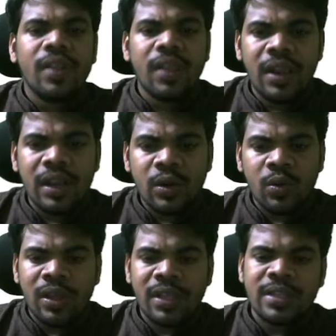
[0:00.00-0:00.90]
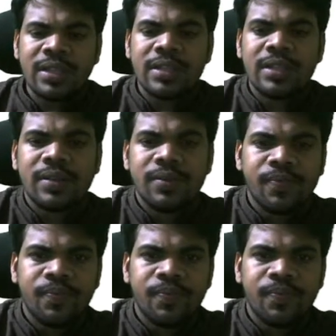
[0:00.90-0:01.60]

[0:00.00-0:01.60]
Electrolysis.